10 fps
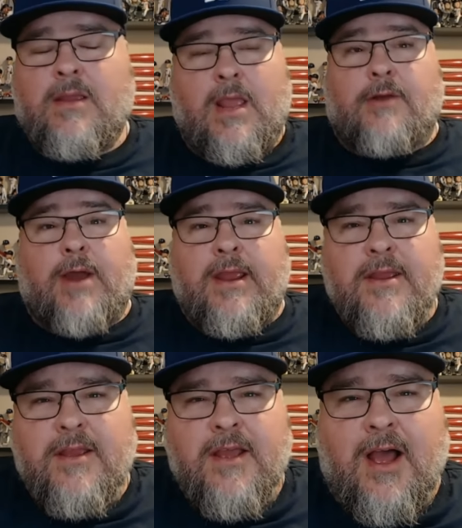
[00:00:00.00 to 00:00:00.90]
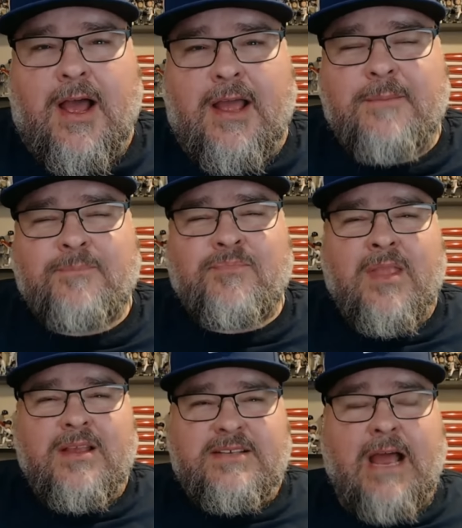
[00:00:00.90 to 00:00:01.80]
Anyway,
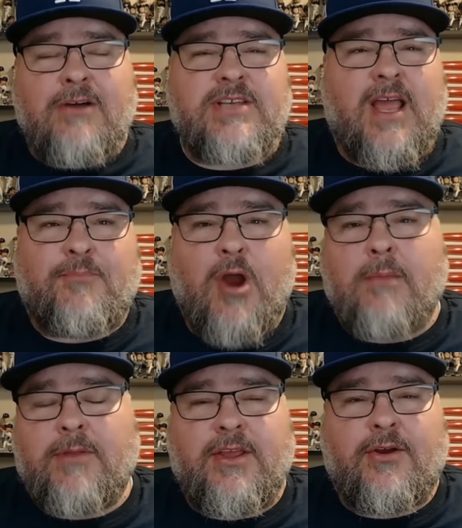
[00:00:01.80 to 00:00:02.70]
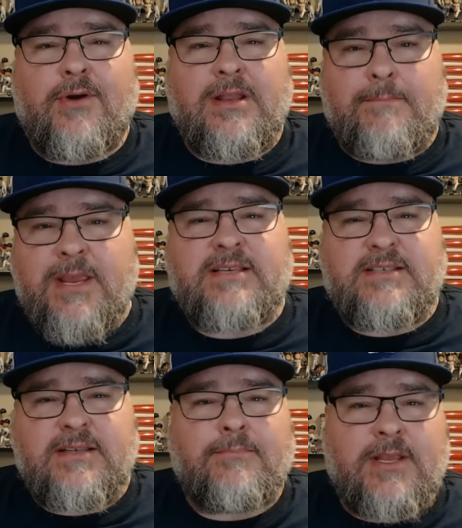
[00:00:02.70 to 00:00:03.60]
sounds like probably they're going to piece
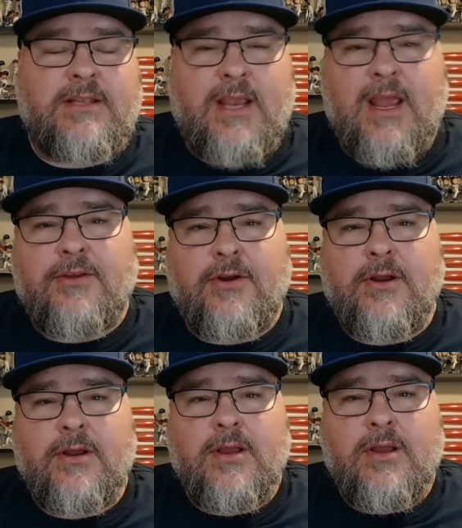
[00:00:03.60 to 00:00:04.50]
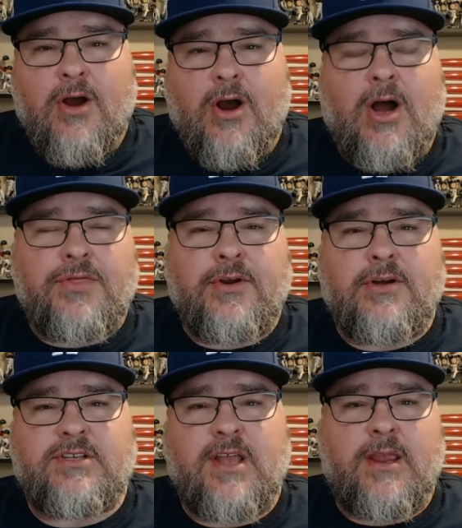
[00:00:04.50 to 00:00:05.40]
something together on
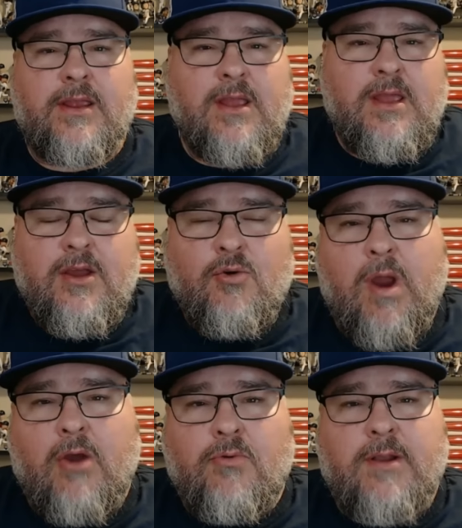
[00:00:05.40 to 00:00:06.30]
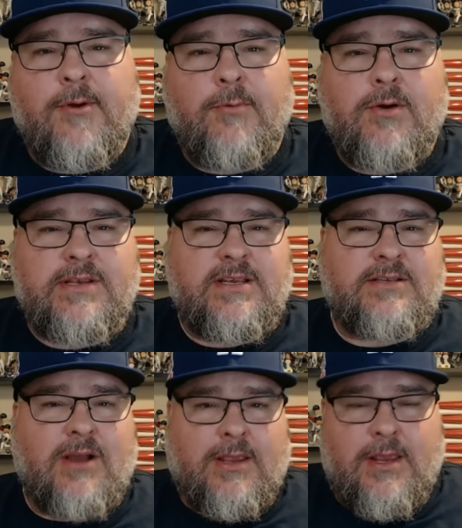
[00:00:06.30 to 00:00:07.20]
Thursday where it would have been Roki
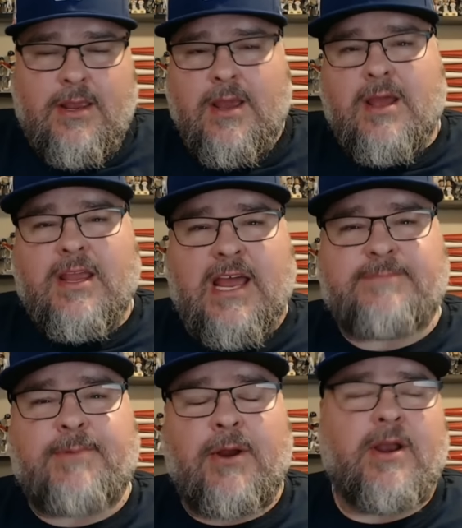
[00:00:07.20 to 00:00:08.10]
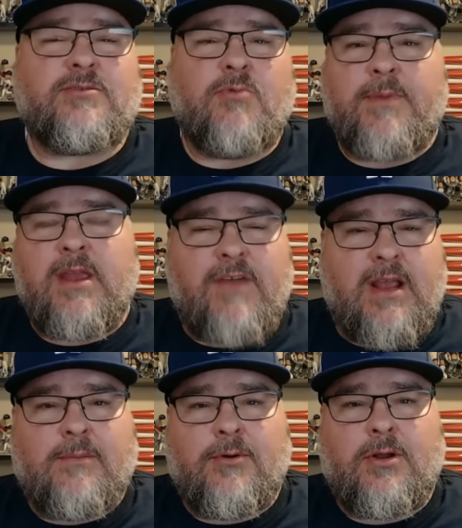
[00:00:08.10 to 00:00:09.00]
Sasaki. Kasparis will be
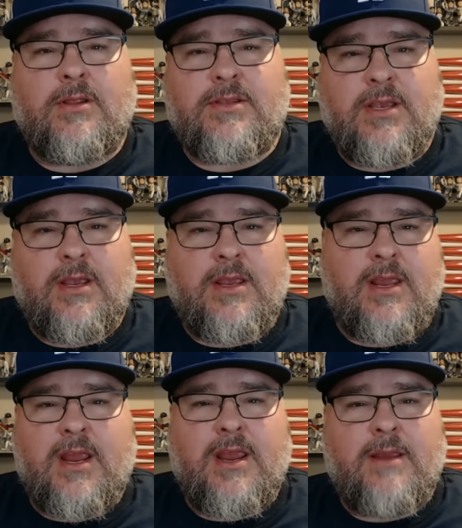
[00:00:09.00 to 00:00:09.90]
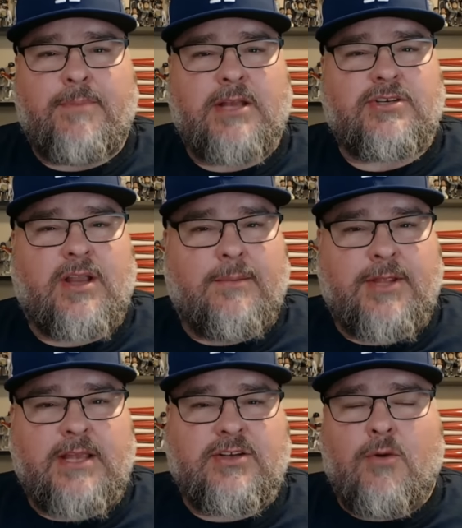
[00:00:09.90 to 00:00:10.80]
available he pitched a couple
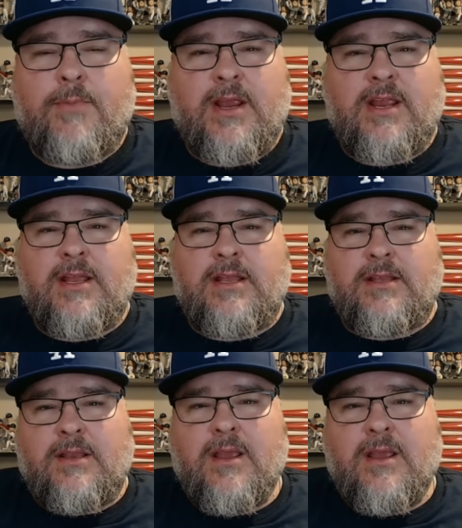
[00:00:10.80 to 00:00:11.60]
days ago, but he didn't